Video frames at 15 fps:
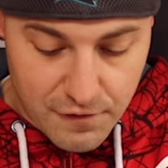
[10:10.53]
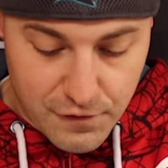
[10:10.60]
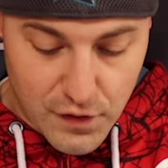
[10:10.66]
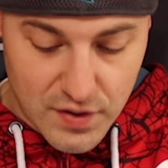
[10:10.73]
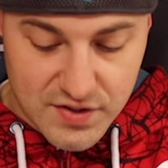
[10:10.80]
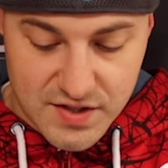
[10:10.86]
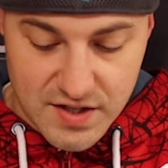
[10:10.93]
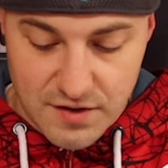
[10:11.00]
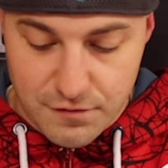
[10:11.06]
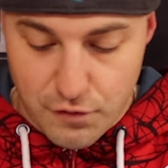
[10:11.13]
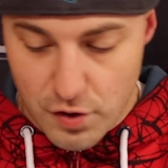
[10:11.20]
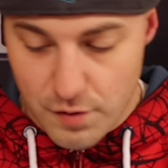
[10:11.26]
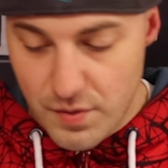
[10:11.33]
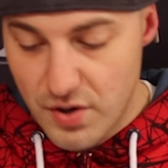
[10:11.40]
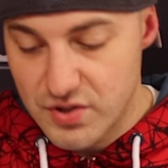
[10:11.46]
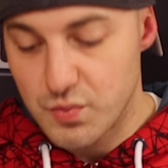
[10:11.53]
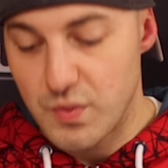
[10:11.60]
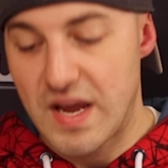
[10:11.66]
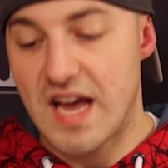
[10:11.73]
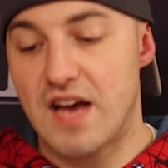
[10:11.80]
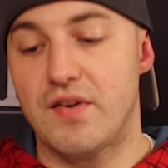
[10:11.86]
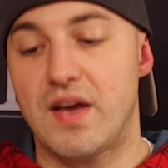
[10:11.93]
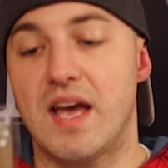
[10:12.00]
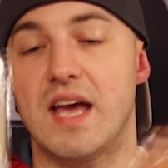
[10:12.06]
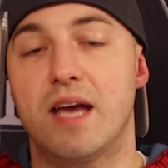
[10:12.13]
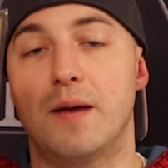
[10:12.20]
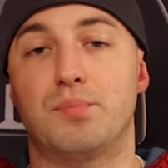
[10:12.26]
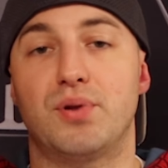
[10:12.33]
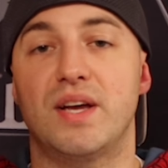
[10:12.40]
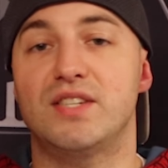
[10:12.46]
First and foremost, we have
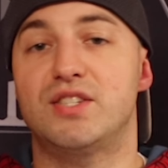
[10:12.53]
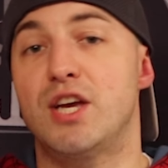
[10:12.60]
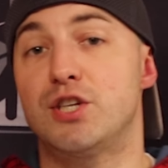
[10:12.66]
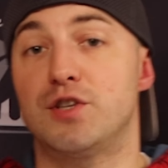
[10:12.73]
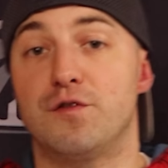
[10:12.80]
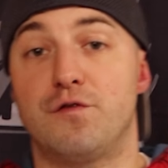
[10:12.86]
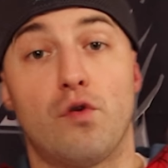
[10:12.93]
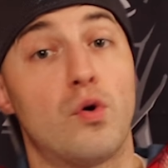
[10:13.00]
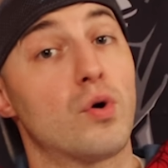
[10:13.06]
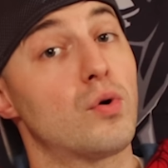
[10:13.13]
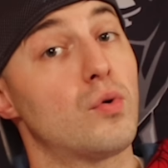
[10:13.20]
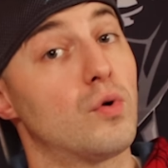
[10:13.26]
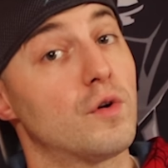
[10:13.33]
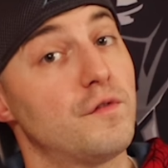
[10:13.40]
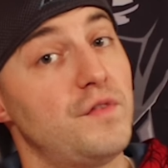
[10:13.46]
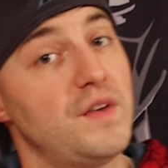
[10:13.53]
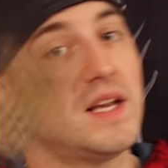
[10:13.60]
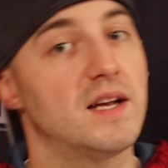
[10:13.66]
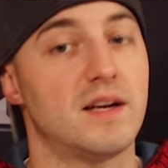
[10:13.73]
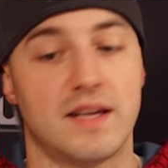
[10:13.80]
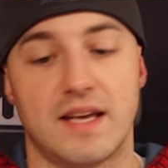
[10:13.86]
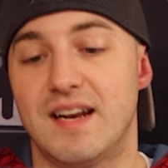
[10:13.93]
a PlayStation 4 or Vita,